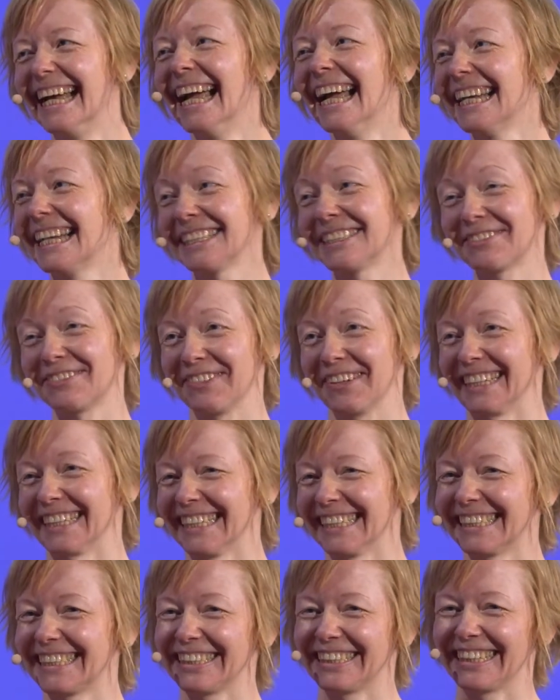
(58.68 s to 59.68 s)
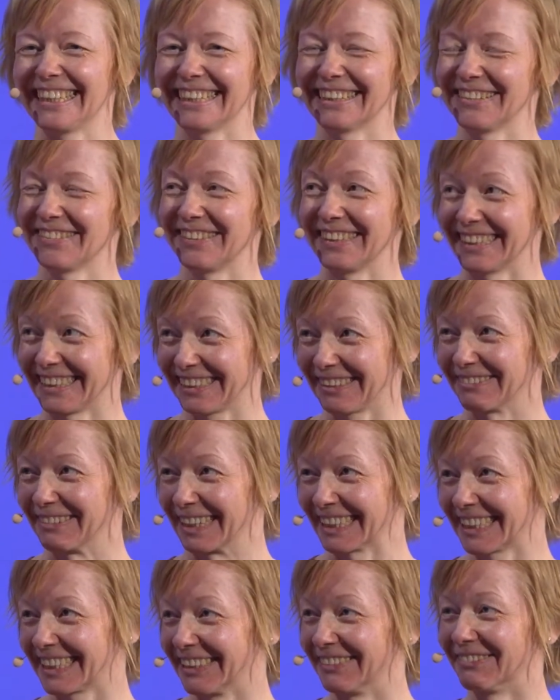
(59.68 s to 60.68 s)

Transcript: It's funny to hear this question